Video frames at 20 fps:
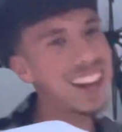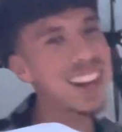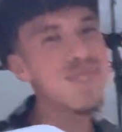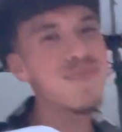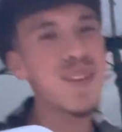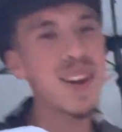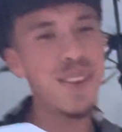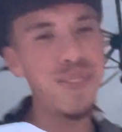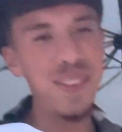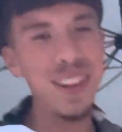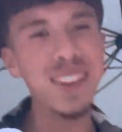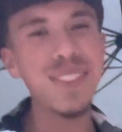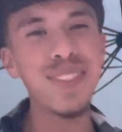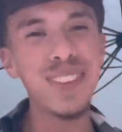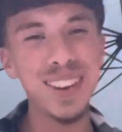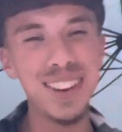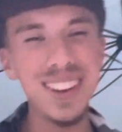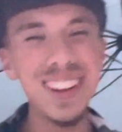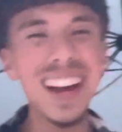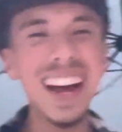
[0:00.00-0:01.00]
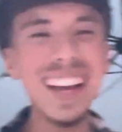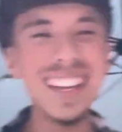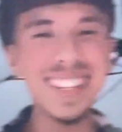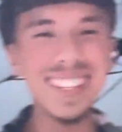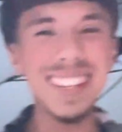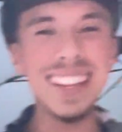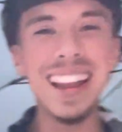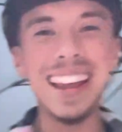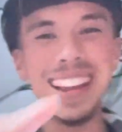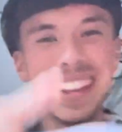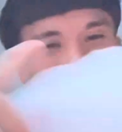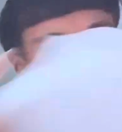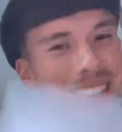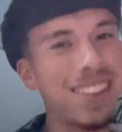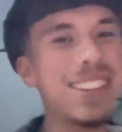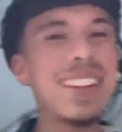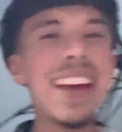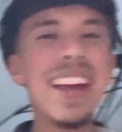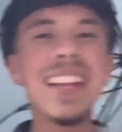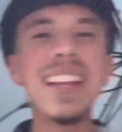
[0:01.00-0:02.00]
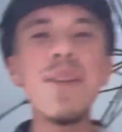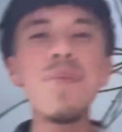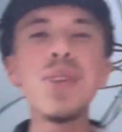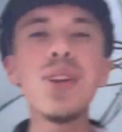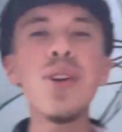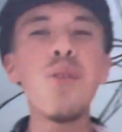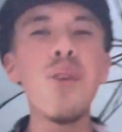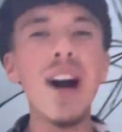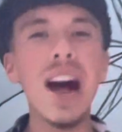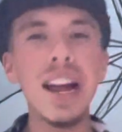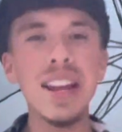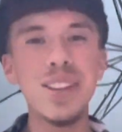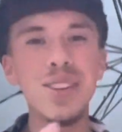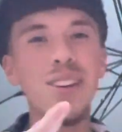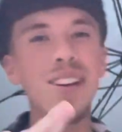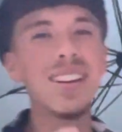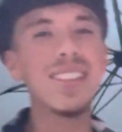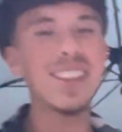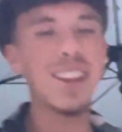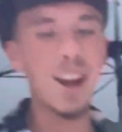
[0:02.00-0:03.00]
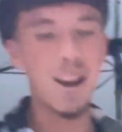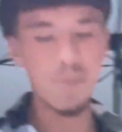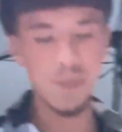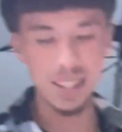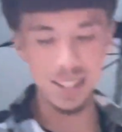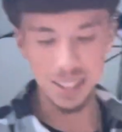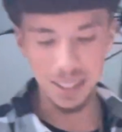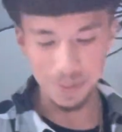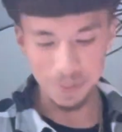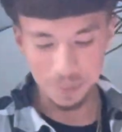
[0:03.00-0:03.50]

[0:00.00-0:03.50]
it perfect for you guys. Like, hey, let me know what height you are in the comments.